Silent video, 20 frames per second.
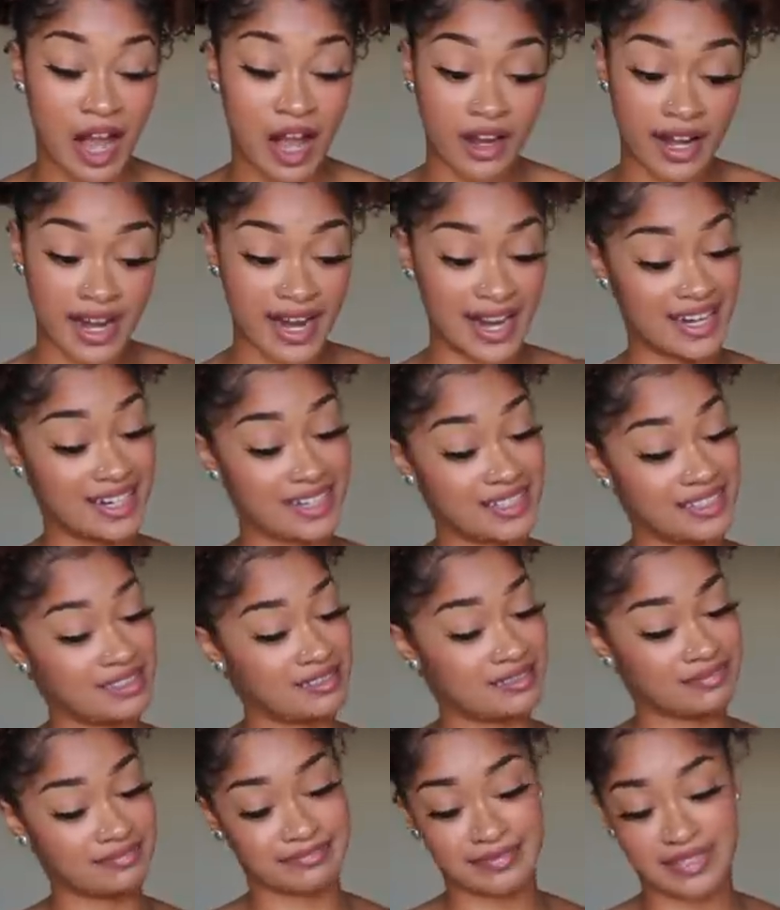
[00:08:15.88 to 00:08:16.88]
All right,
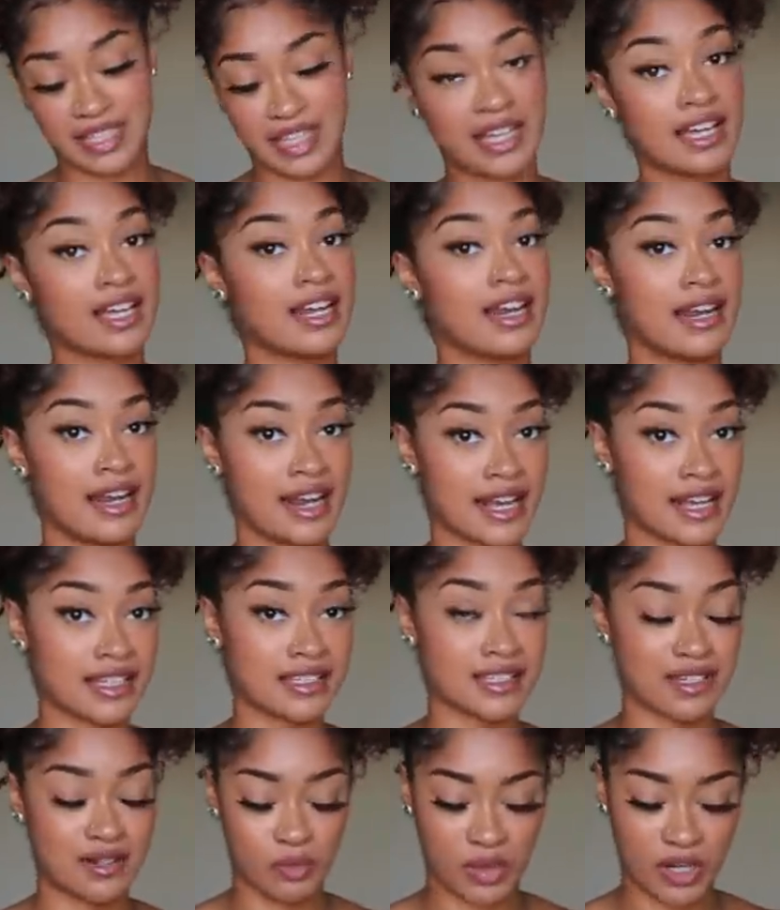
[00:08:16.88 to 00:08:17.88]

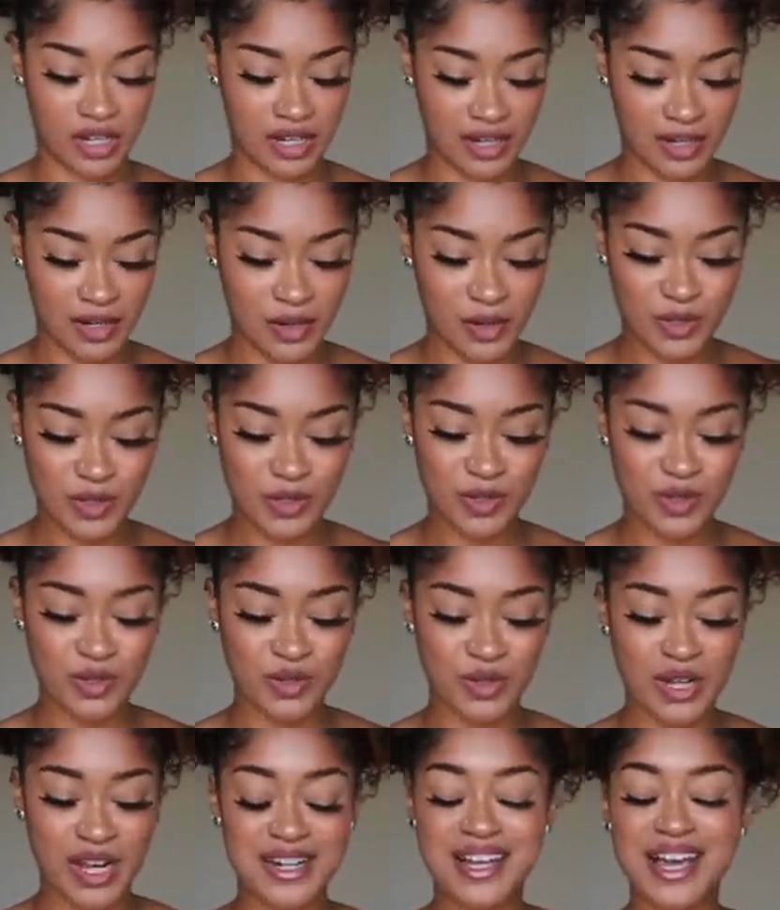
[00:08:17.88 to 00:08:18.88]
Next, we're gonna go
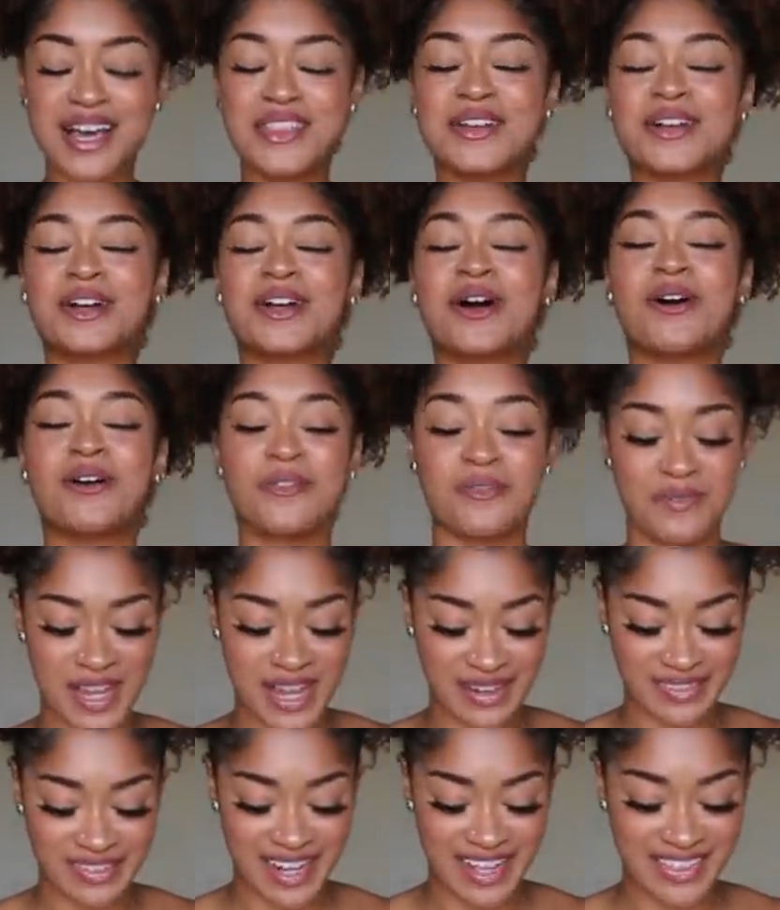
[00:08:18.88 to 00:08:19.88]
to another cult
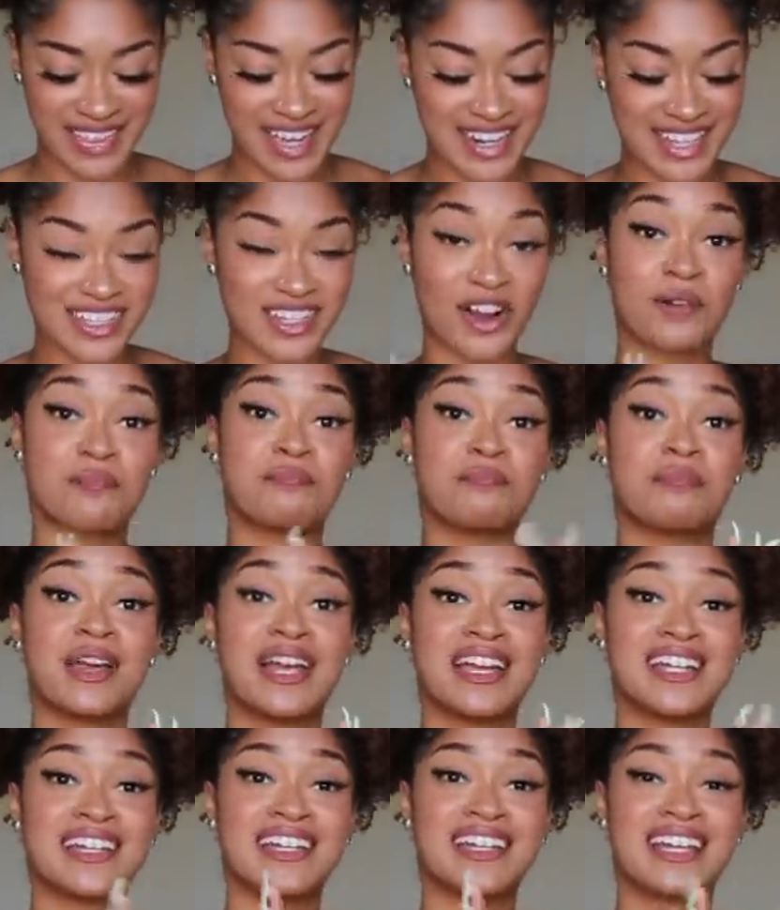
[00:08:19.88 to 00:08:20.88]
favorite, and that is our
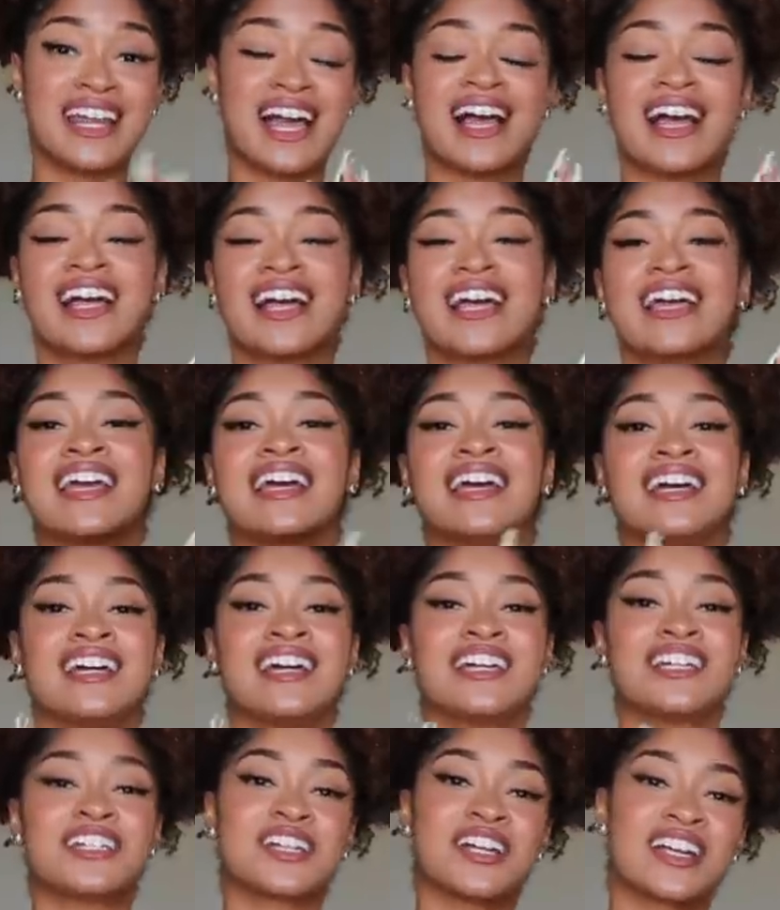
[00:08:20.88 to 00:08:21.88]
Ben Nye
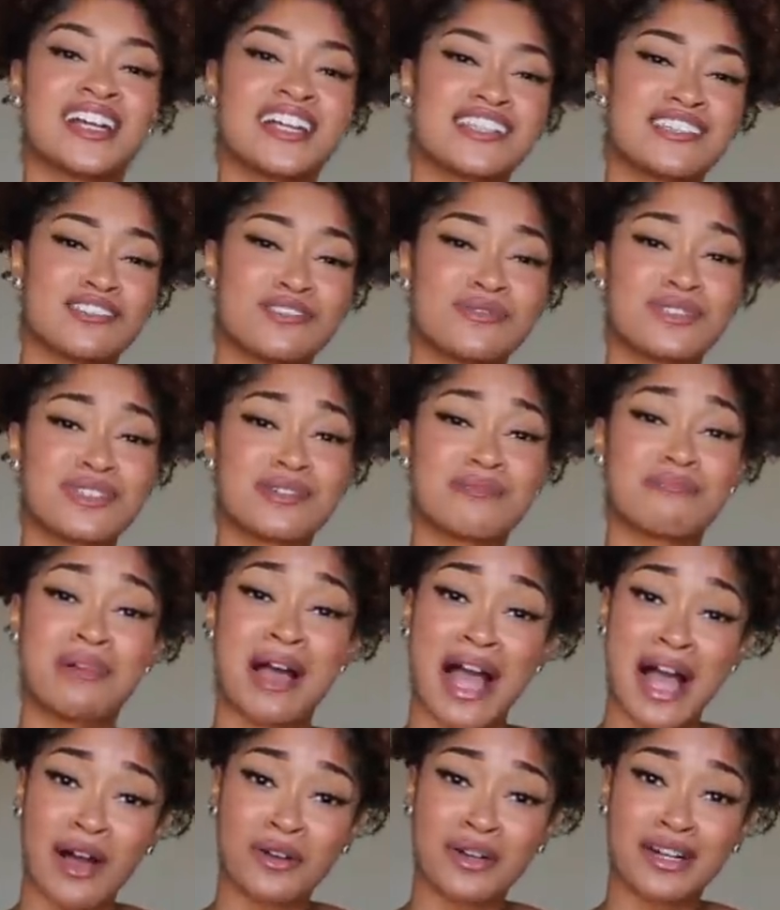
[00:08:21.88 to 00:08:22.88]
translucent
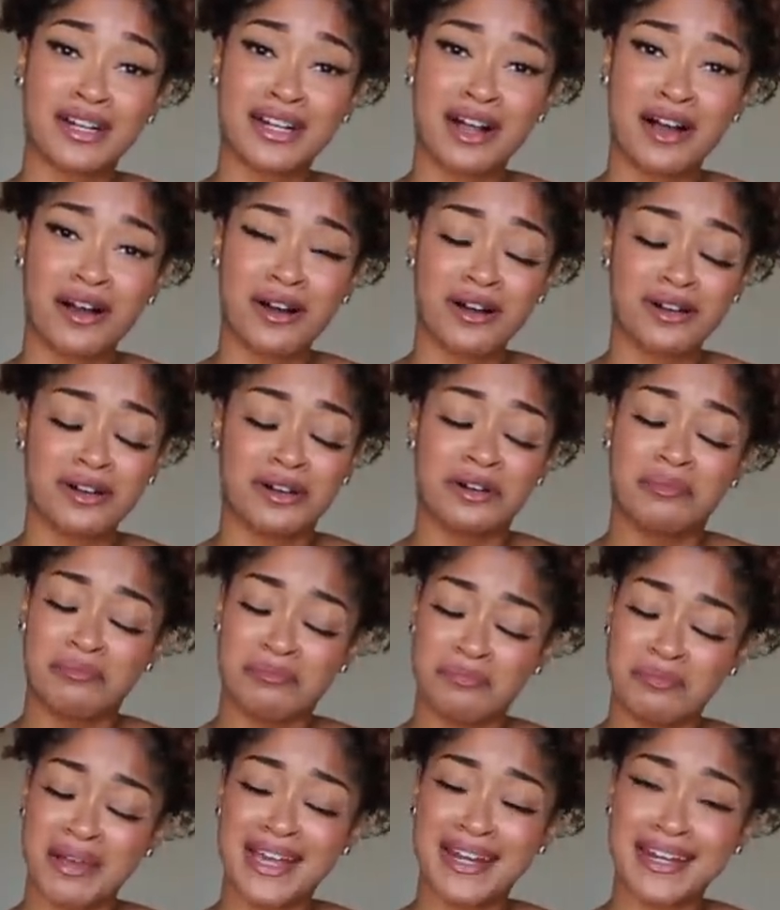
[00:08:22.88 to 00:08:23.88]
powder, y'all.
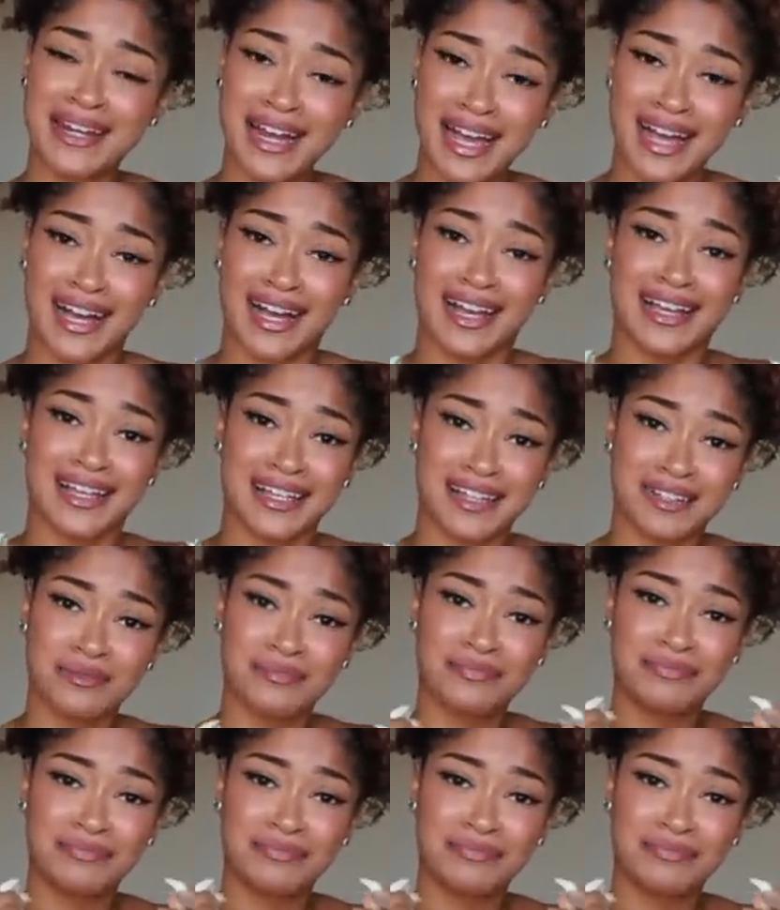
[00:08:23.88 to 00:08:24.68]
Ben Nye.